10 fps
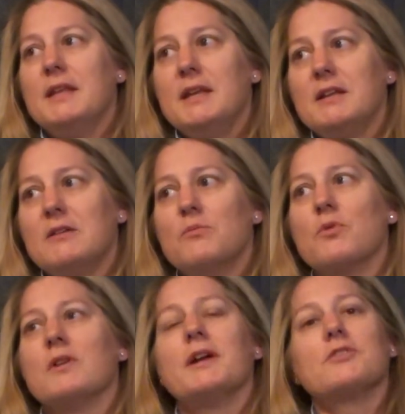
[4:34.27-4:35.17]
needed
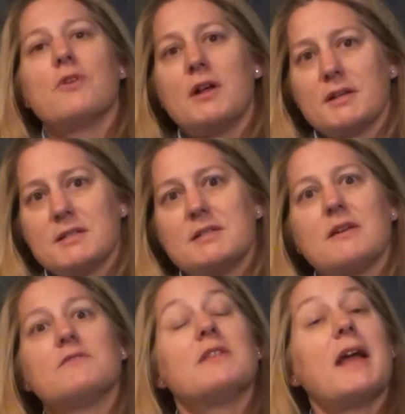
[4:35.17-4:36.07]
more electronics and
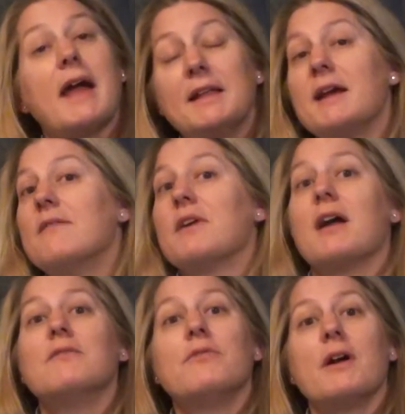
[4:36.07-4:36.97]
stuff. So they had to have
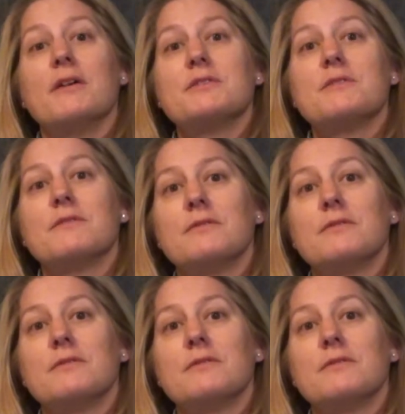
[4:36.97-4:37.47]
CAD files